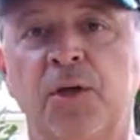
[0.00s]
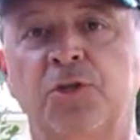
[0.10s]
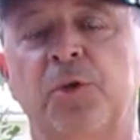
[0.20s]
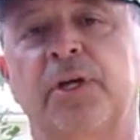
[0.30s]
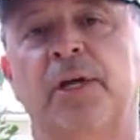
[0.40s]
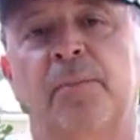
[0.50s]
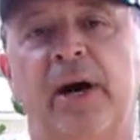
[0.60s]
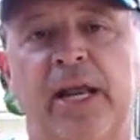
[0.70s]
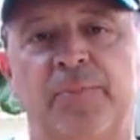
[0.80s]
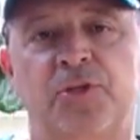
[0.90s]
So again,
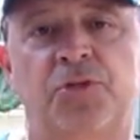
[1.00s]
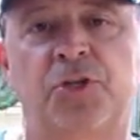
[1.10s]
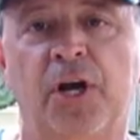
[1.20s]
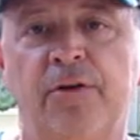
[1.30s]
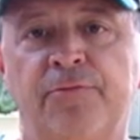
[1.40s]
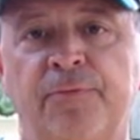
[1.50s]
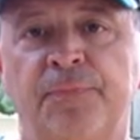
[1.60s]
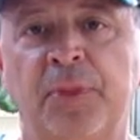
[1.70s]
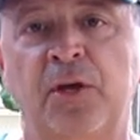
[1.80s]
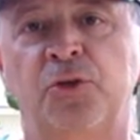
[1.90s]
my name is
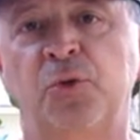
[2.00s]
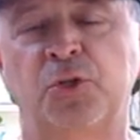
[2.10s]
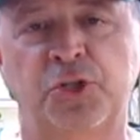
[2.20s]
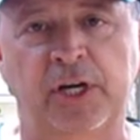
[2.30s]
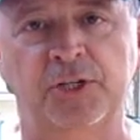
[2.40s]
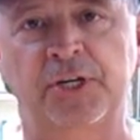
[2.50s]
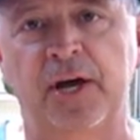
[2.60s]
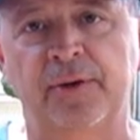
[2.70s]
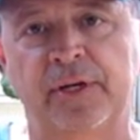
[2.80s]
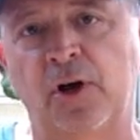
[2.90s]
Jeff. You can check us
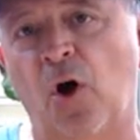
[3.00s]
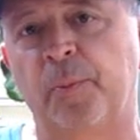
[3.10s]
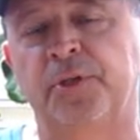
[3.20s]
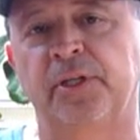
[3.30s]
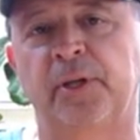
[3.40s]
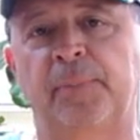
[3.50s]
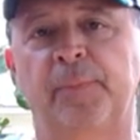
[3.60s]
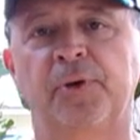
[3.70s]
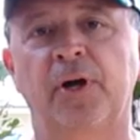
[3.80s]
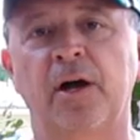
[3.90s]
out at
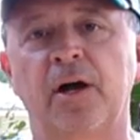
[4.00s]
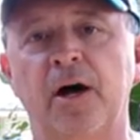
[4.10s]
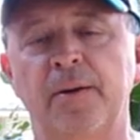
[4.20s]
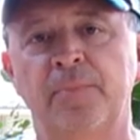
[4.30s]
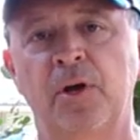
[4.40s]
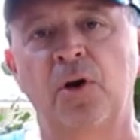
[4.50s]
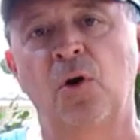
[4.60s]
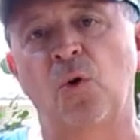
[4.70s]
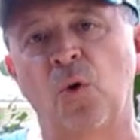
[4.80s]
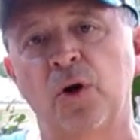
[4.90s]
armadillopepper.com
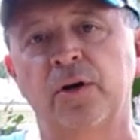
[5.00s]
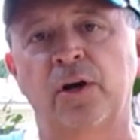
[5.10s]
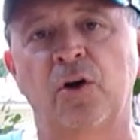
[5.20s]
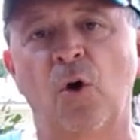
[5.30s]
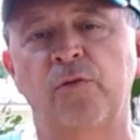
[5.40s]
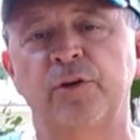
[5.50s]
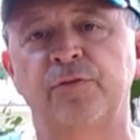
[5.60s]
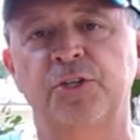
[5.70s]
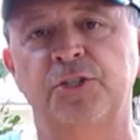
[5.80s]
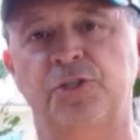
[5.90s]
or go over and
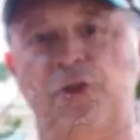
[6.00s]
visit